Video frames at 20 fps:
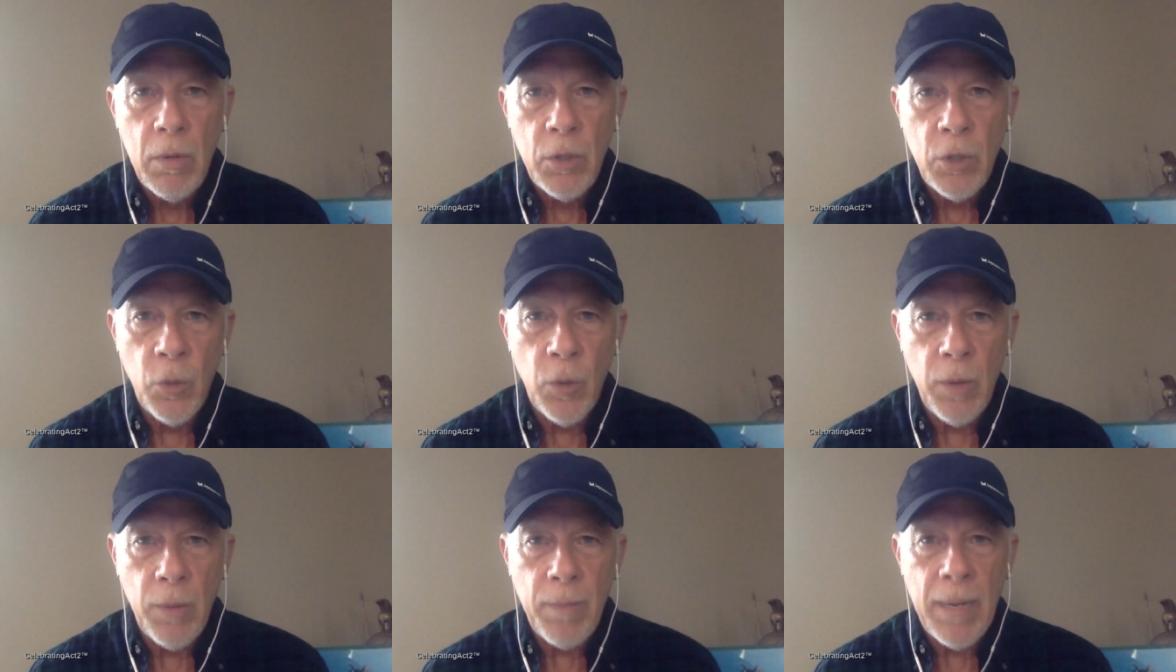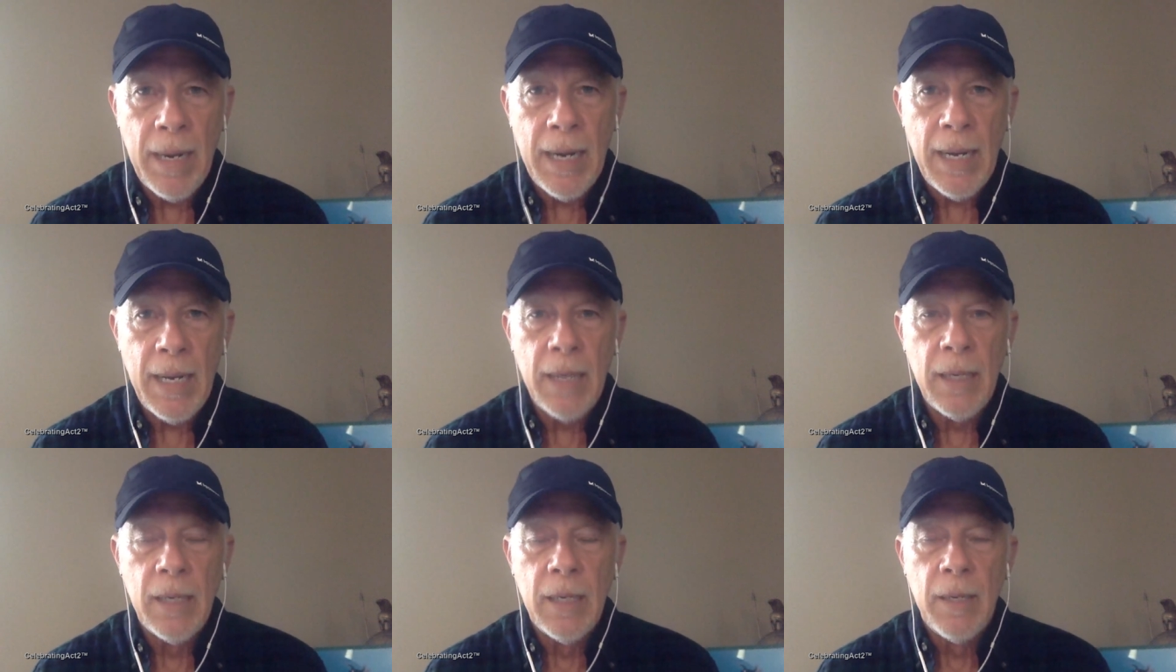to it,
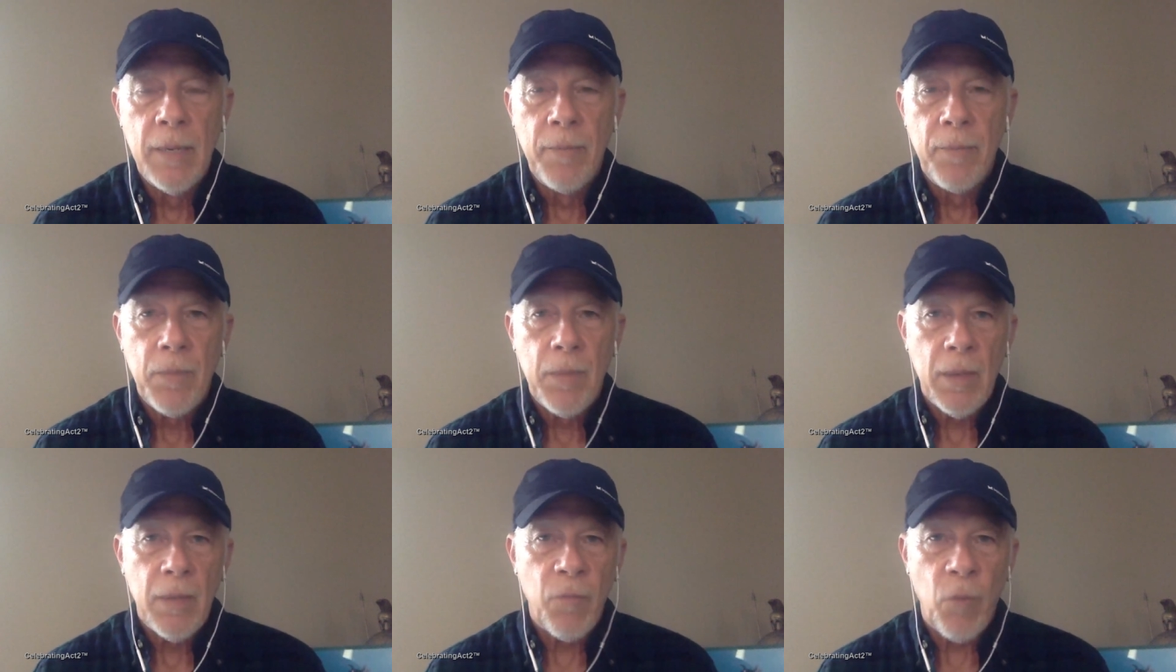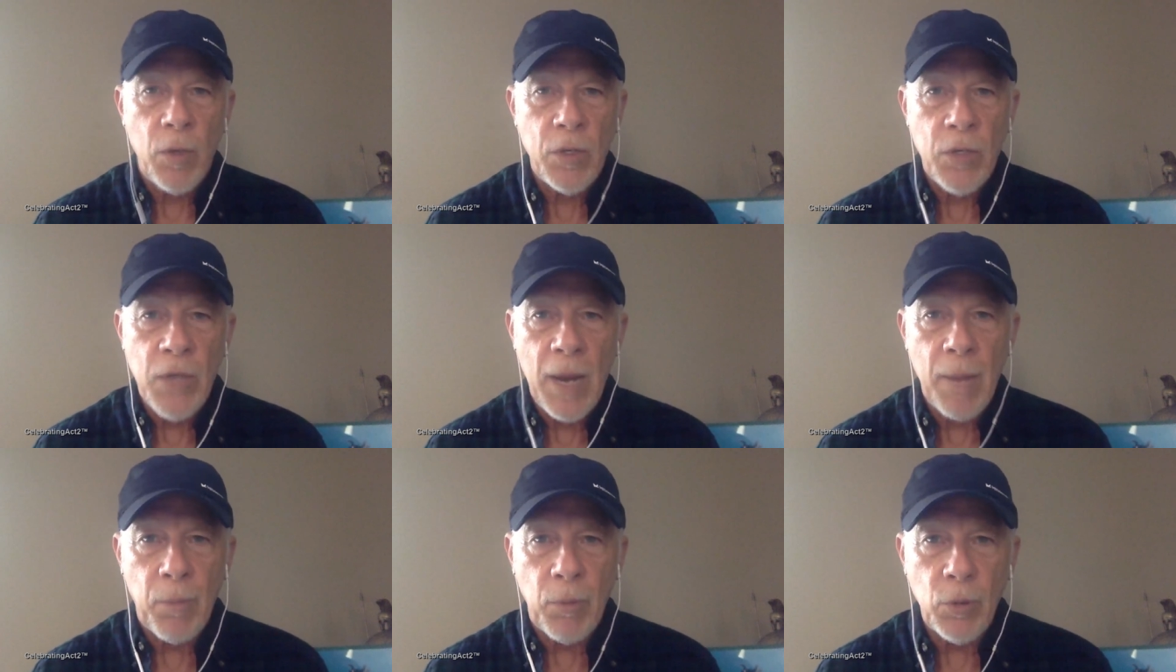meaning
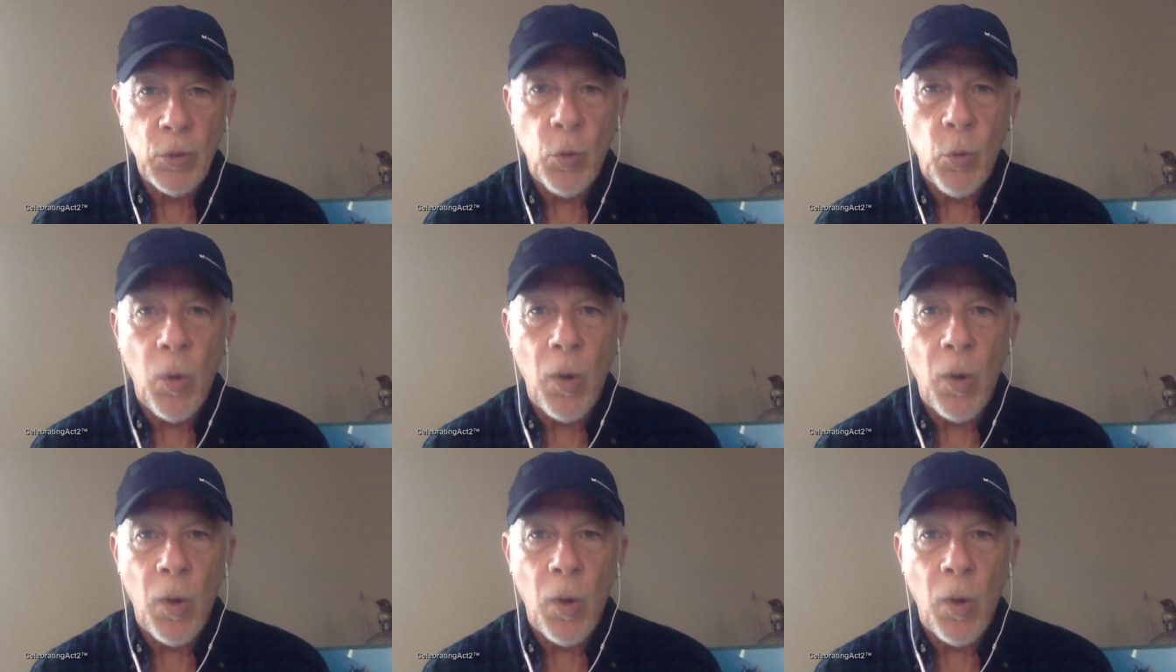for example,